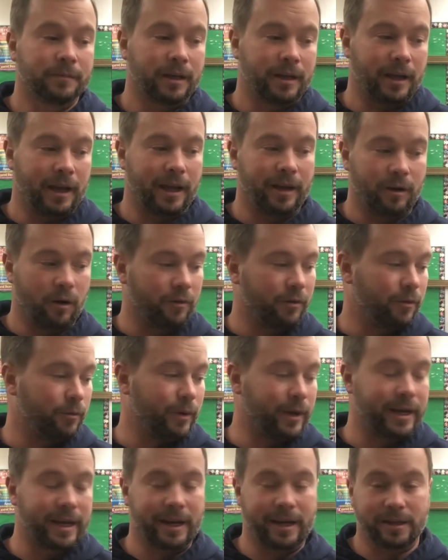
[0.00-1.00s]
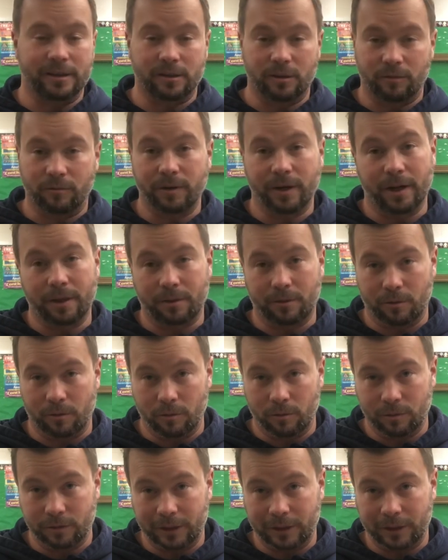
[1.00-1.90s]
and over the weekend is to read through